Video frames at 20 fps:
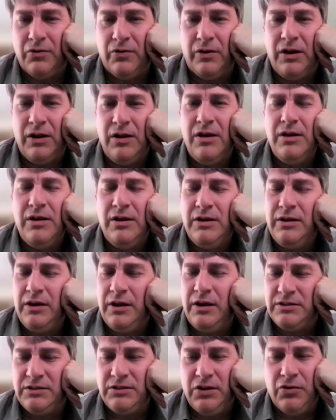And
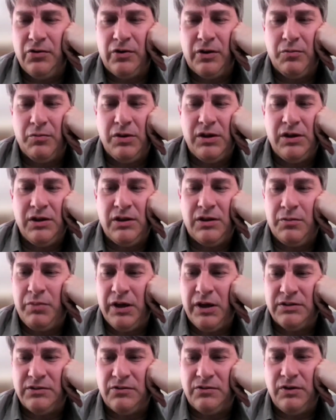it still can be the
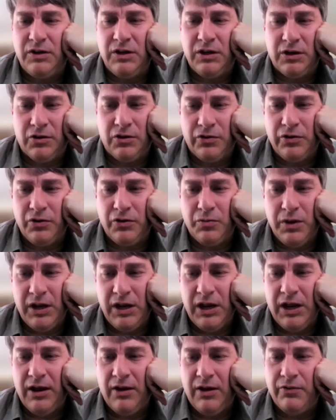best vehicle you may
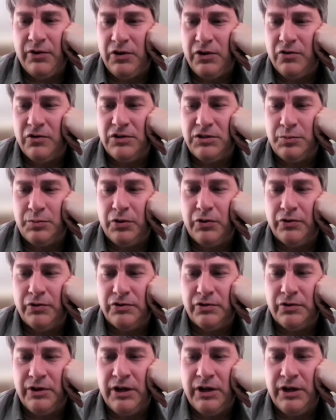have at your disposal.